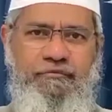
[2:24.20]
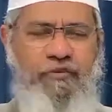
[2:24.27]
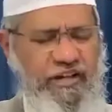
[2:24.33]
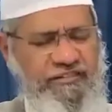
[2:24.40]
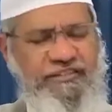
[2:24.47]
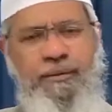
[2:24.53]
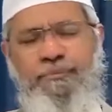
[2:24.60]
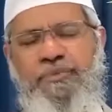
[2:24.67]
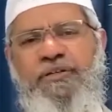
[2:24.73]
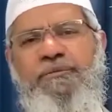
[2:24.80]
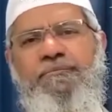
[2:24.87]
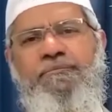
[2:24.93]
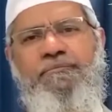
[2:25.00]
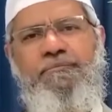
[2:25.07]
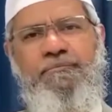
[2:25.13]
For
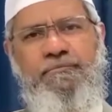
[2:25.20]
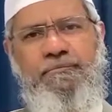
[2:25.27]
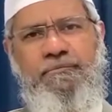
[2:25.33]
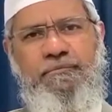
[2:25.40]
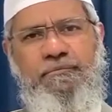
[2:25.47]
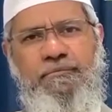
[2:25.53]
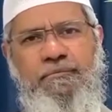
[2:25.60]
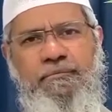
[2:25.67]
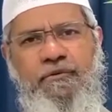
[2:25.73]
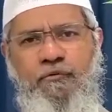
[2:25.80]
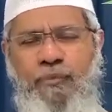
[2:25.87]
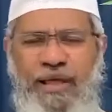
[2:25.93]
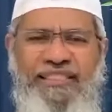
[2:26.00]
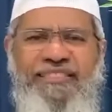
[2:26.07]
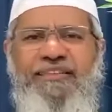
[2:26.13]
example,
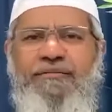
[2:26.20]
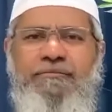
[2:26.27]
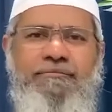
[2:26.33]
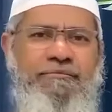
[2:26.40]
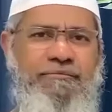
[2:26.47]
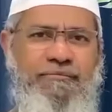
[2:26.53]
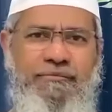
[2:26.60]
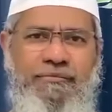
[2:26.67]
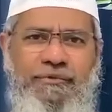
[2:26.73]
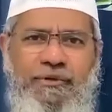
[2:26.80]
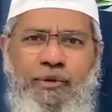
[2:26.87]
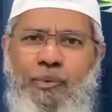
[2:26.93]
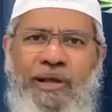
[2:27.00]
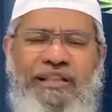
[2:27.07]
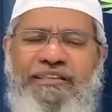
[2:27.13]
wealth.
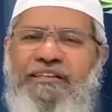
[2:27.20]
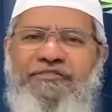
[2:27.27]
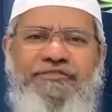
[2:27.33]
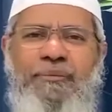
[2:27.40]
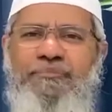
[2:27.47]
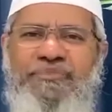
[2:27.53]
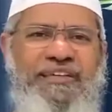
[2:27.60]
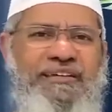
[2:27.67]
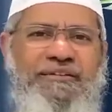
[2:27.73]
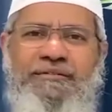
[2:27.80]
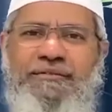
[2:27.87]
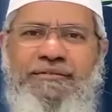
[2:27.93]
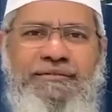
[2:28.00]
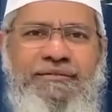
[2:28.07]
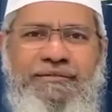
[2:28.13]
Wealth is
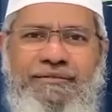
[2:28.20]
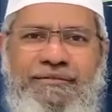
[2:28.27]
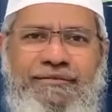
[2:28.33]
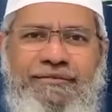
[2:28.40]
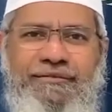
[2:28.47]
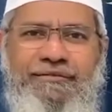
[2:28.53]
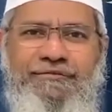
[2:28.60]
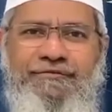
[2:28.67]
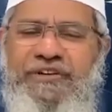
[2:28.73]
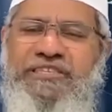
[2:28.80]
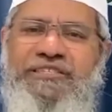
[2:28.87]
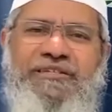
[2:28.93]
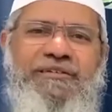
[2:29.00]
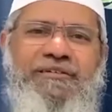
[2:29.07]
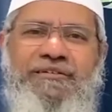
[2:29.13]
something
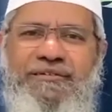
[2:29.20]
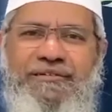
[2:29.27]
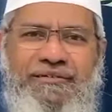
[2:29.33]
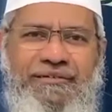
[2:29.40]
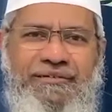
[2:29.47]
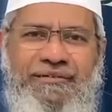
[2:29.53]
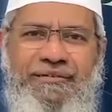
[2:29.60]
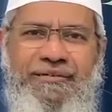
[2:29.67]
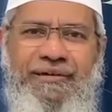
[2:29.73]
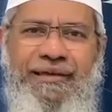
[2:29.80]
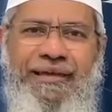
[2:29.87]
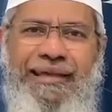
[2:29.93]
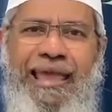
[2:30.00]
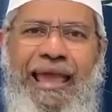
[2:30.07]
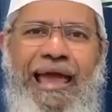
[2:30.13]
which
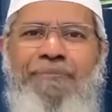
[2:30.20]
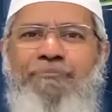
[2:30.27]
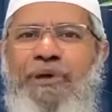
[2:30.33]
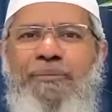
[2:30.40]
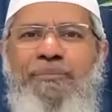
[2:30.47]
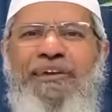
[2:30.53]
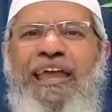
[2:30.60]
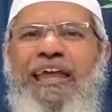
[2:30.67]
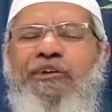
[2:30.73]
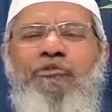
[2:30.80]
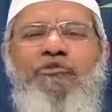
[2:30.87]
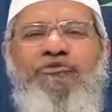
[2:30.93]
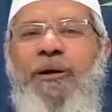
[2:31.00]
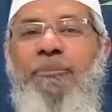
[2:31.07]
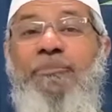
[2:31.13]
can maybe get
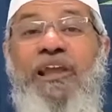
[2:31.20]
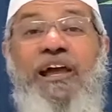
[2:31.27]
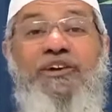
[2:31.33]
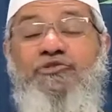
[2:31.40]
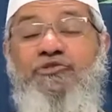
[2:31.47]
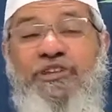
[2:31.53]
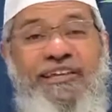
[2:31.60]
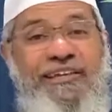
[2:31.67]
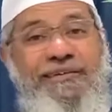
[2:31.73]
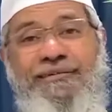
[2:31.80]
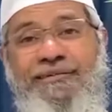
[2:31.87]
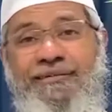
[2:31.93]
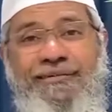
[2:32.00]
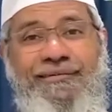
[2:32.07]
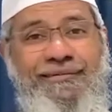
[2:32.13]
you some
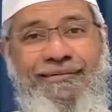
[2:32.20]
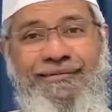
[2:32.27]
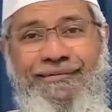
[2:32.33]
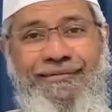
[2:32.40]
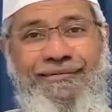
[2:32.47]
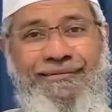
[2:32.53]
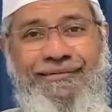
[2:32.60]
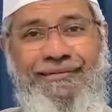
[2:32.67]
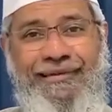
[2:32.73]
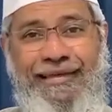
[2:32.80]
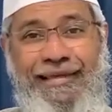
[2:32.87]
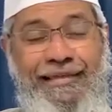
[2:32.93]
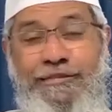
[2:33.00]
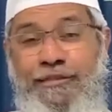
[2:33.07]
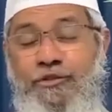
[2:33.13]
luxury
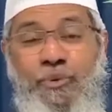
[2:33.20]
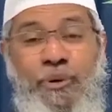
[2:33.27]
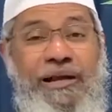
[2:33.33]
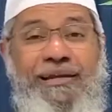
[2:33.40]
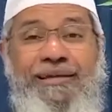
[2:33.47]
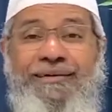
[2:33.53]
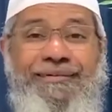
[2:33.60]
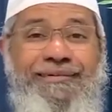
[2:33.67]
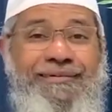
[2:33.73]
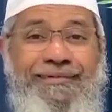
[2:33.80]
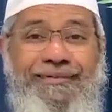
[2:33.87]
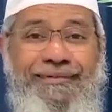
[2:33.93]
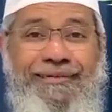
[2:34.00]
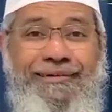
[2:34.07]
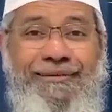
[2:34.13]
in this world,
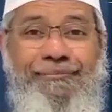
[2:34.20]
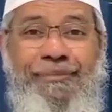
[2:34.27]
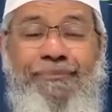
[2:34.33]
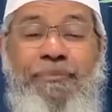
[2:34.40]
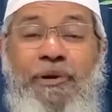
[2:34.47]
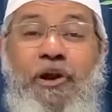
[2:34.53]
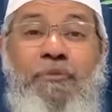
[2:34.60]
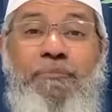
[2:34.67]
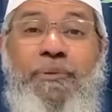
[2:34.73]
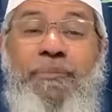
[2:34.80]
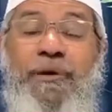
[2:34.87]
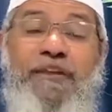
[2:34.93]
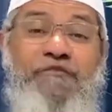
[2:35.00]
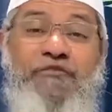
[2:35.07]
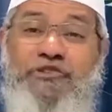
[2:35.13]
but may not be
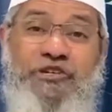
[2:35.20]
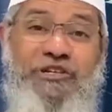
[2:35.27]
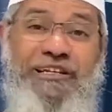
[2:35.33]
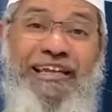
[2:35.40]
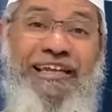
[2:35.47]
beneficial